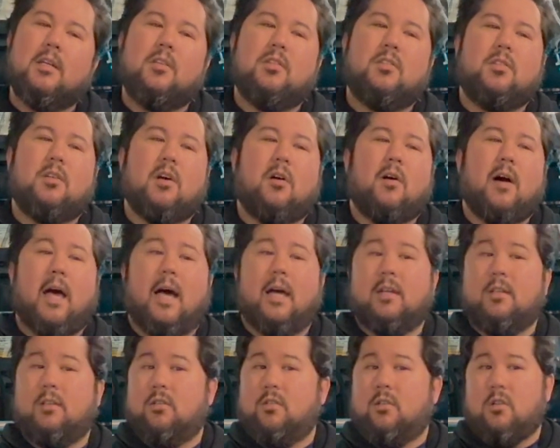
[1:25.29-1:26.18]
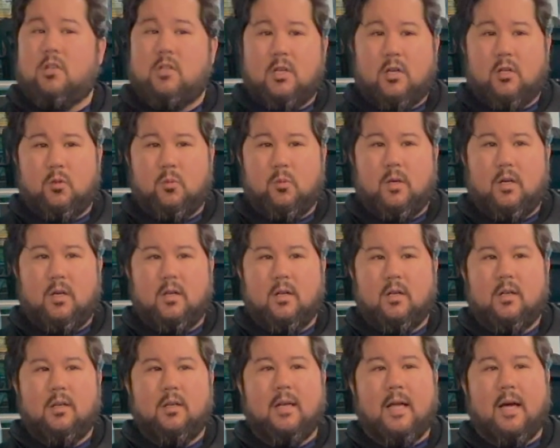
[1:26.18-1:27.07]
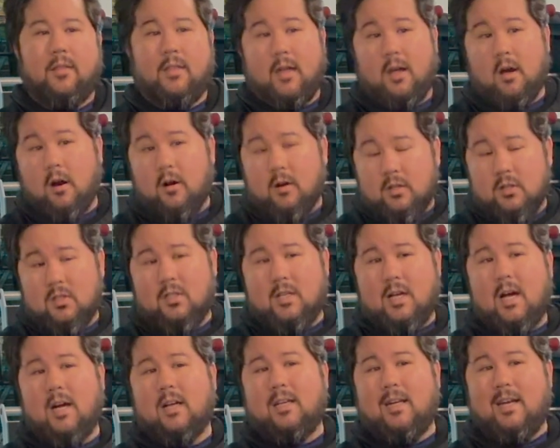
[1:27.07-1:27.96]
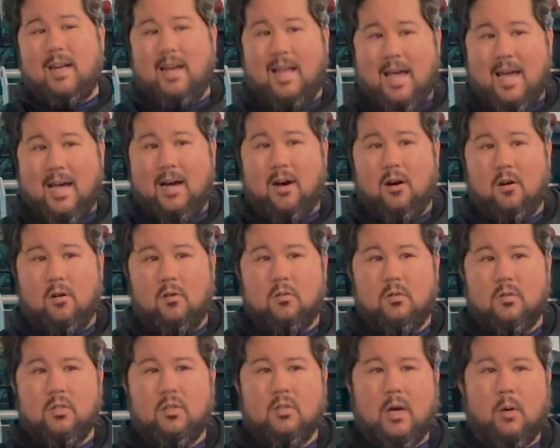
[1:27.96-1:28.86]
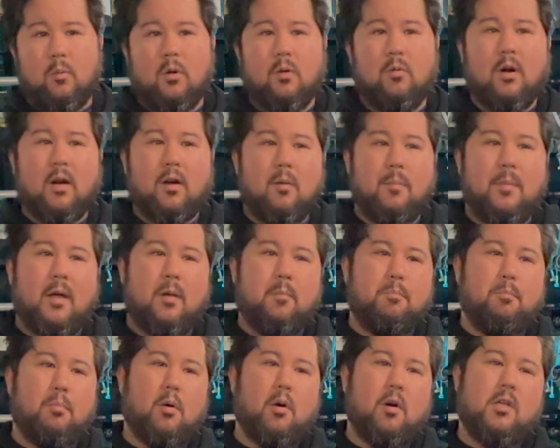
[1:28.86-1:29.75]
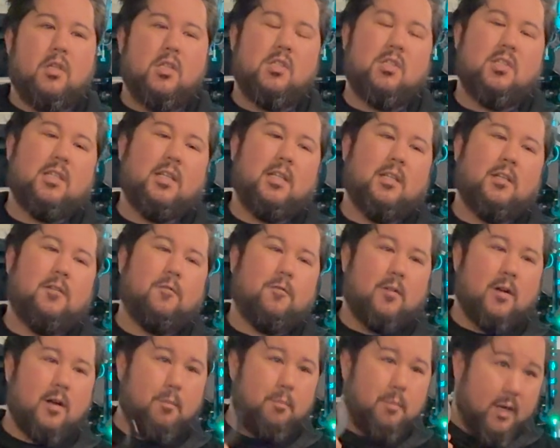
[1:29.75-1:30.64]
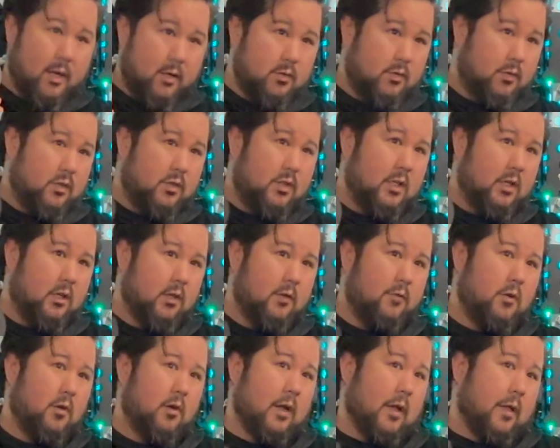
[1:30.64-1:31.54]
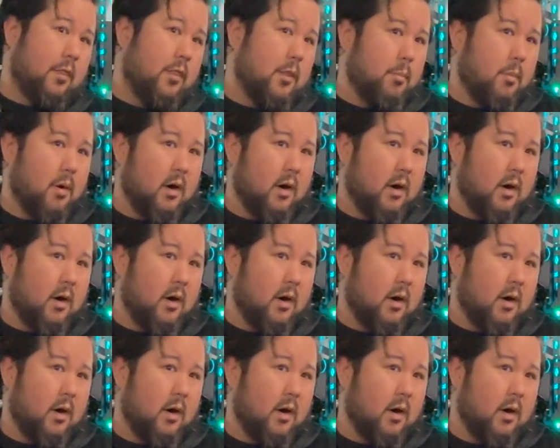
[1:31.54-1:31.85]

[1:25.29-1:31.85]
So I had to search elsewhere. Now they are in stock now, so I would recommend purchasing from Bells of Steel if you're in the